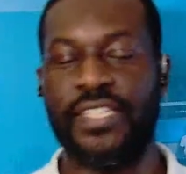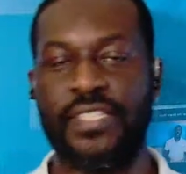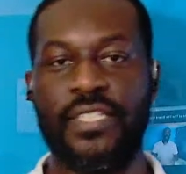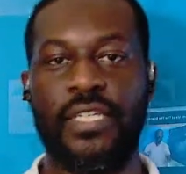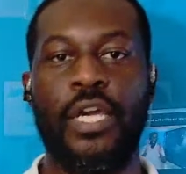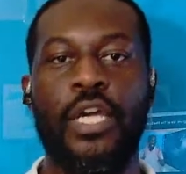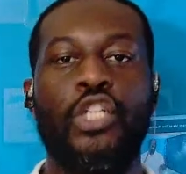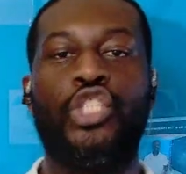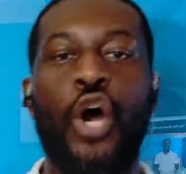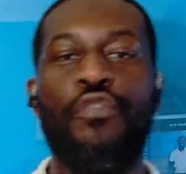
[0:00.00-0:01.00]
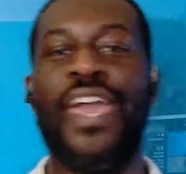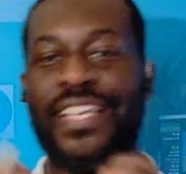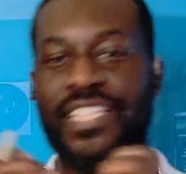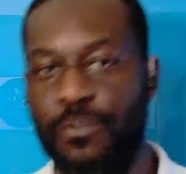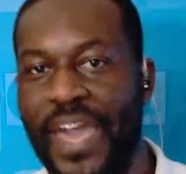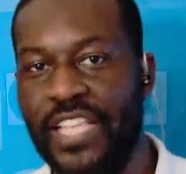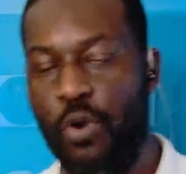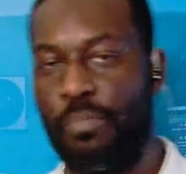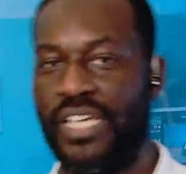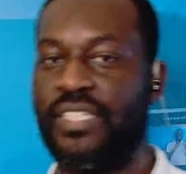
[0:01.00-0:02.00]
Don't expect more blessings
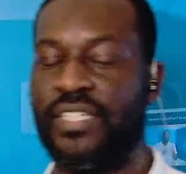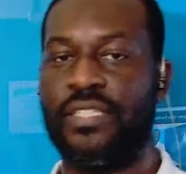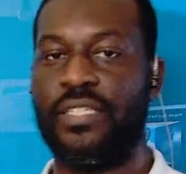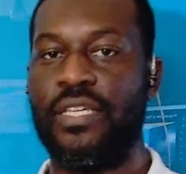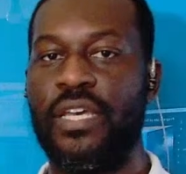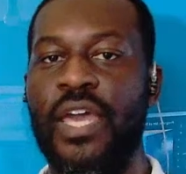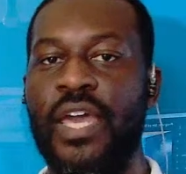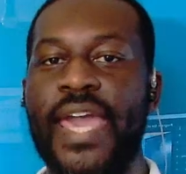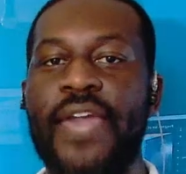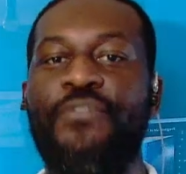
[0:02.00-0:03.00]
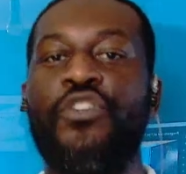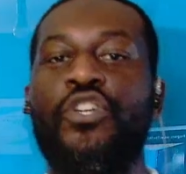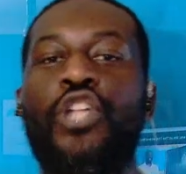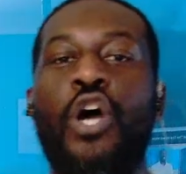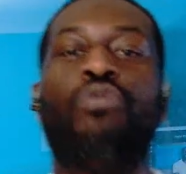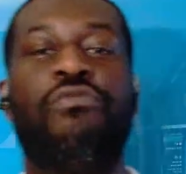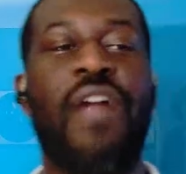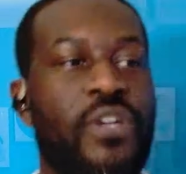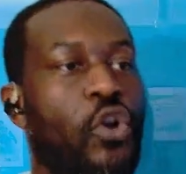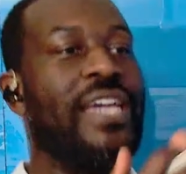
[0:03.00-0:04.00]
if you don't do the right thing with your
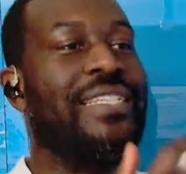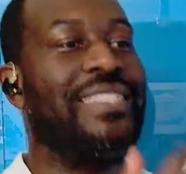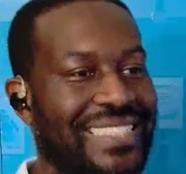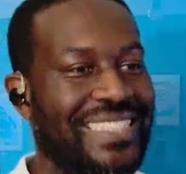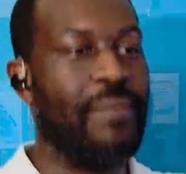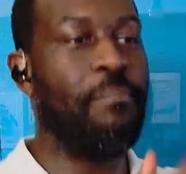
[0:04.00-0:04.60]
existing blessings.